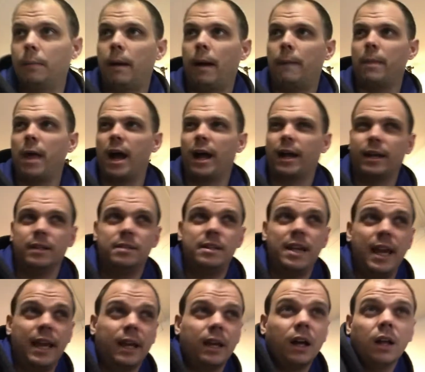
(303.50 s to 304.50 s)
I'm not going to
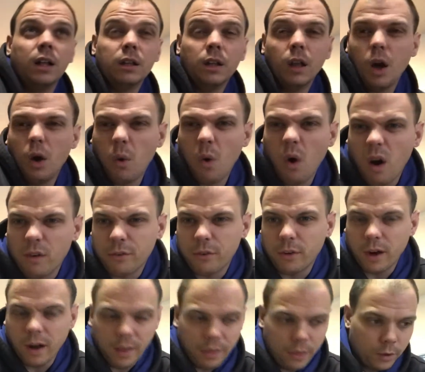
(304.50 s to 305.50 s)
take a low
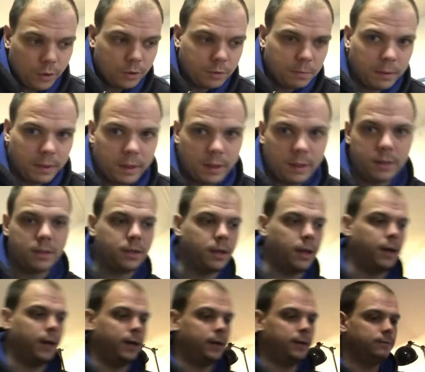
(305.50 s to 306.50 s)
offer on those because
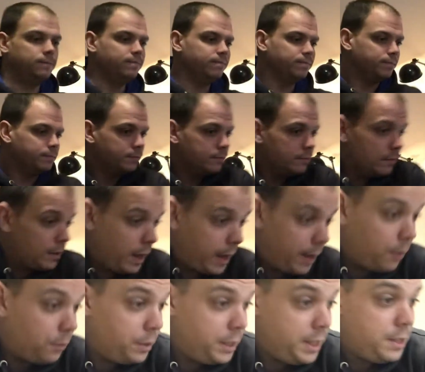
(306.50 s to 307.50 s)
I
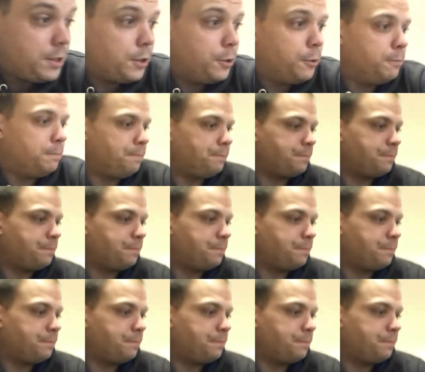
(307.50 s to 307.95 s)
don't need to.